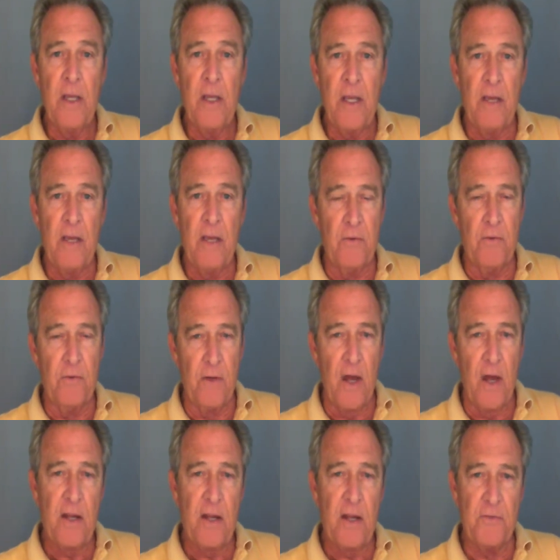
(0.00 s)
If you do
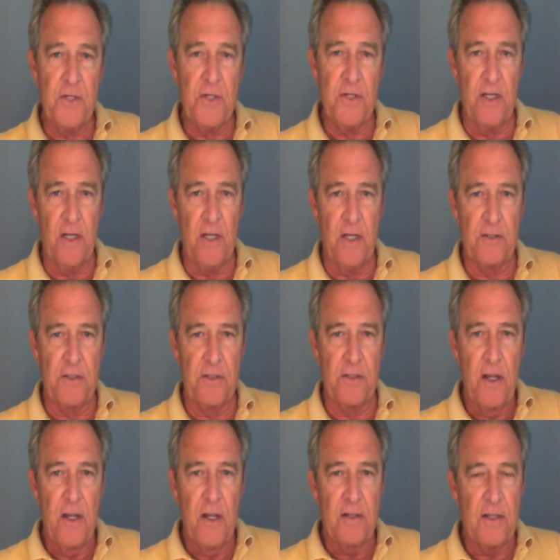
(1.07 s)
not have GDS,
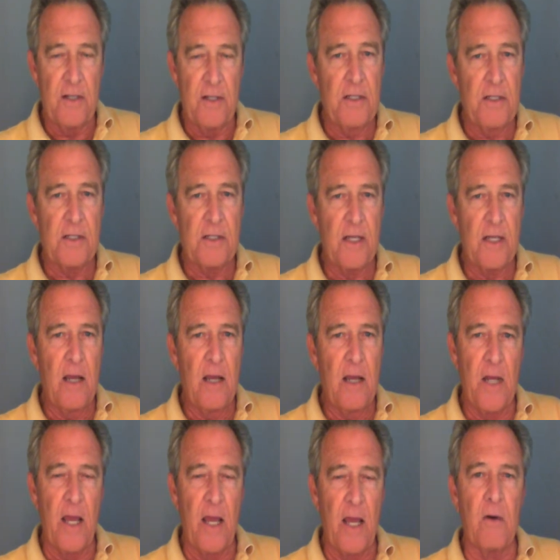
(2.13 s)
take this time
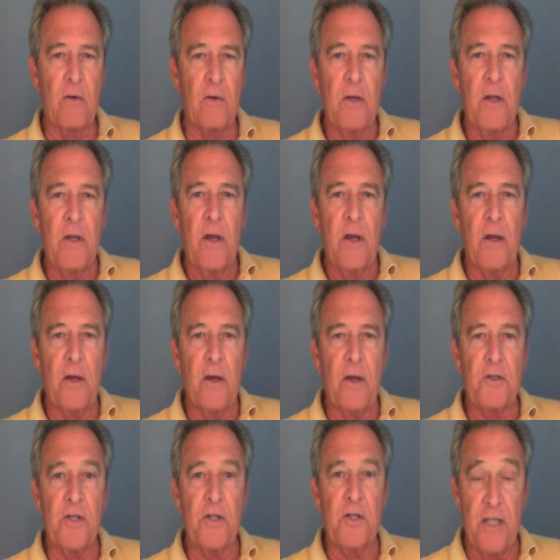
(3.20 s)
now
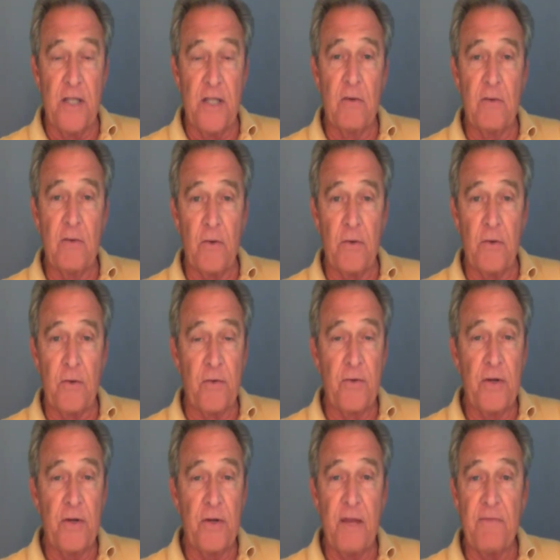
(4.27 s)
to download a
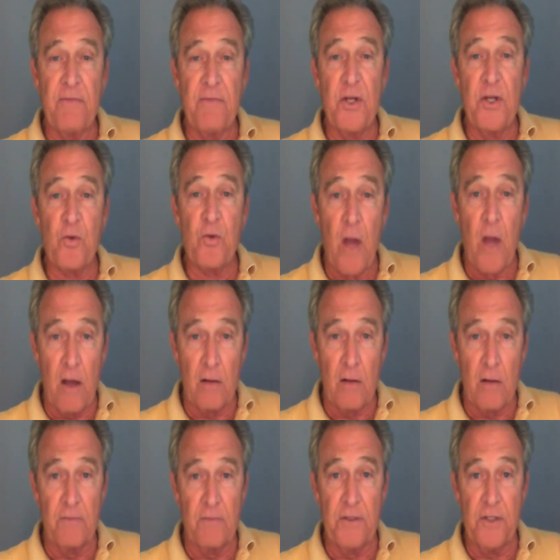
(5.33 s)
30-day free
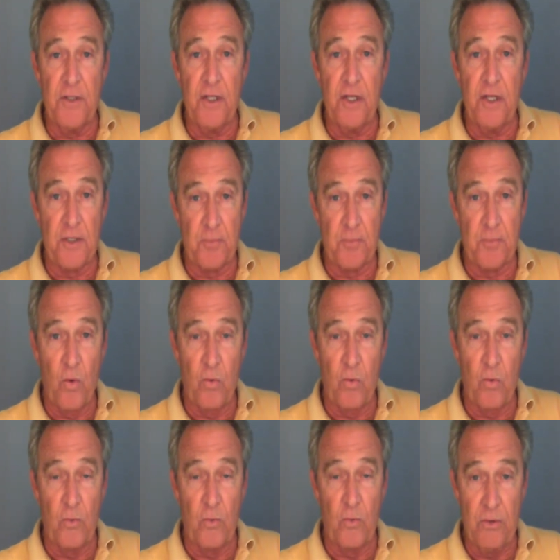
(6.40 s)
trial of the GDS
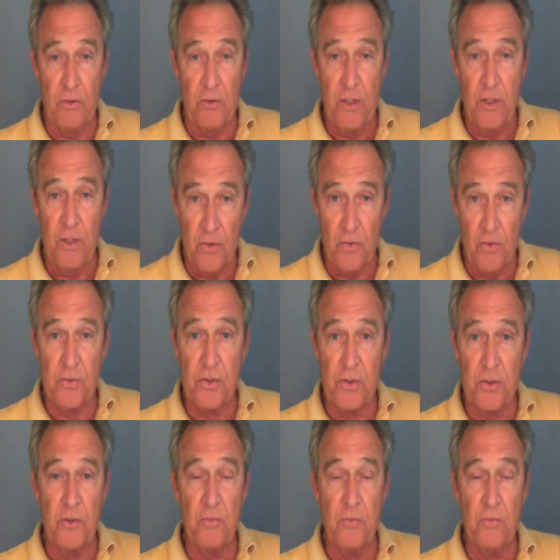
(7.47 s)
program, which you can use to
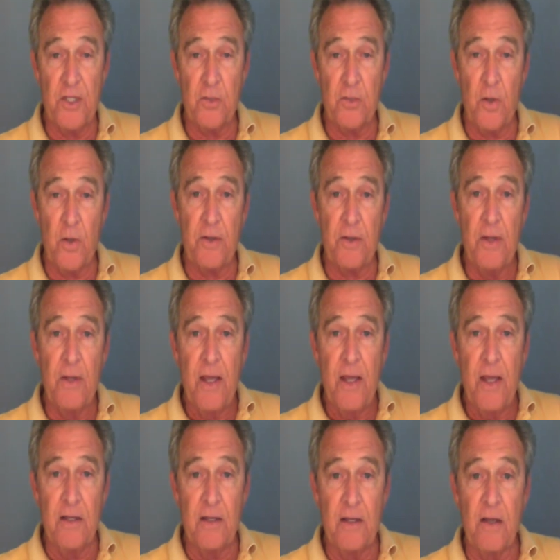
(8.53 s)
do bids with
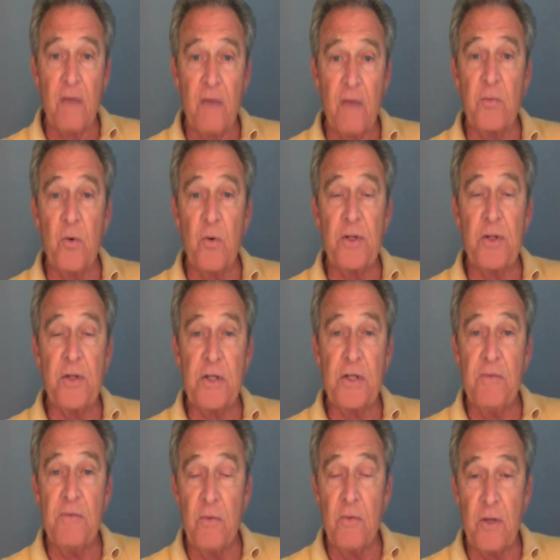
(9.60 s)
and get comfortable with to see
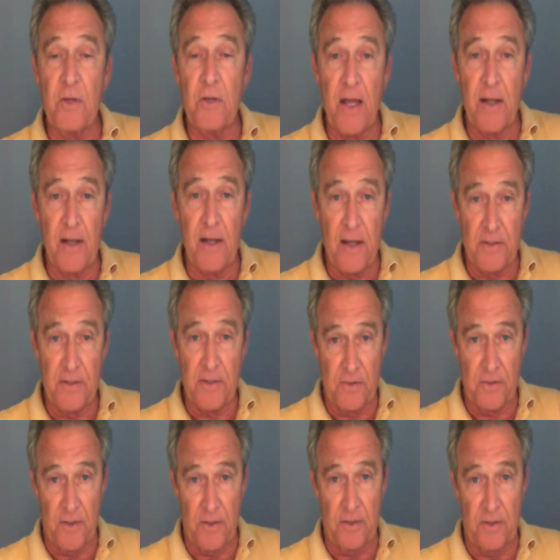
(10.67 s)
if you want to buy the license
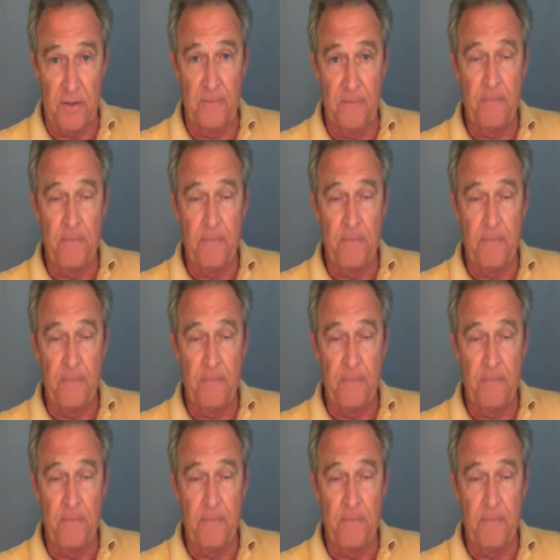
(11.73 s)
on it.